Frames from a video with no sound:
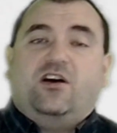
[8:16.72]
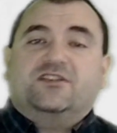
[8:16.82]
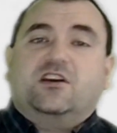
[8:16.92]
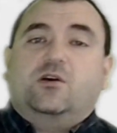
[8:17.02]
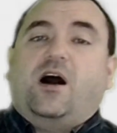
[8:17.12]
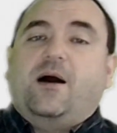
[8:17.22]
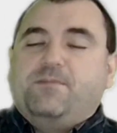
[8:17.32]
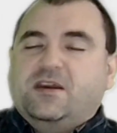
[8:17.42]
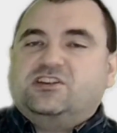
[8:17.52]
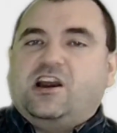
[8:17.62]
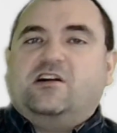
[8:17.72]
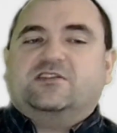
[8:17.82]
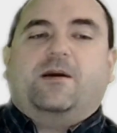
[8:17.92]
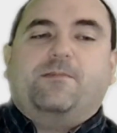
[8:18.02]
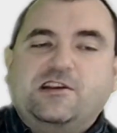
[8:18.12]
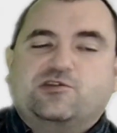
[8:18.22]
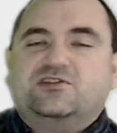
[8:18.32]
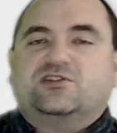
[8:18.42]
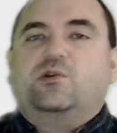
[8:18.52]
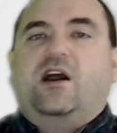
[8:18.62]
And also, a uh, big shout out to my
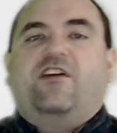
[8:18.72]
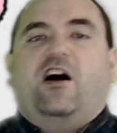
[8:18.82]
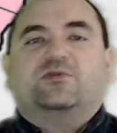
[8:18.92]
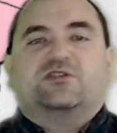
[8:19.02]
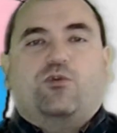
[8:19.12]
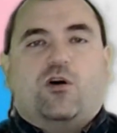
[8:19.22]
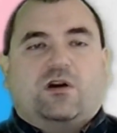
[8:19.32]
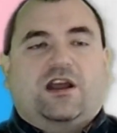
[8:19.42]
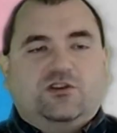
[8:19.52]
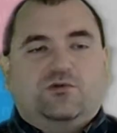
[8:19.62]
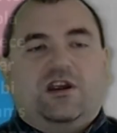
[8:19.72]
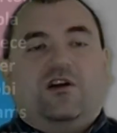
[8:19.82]
patrons who have helped support what I do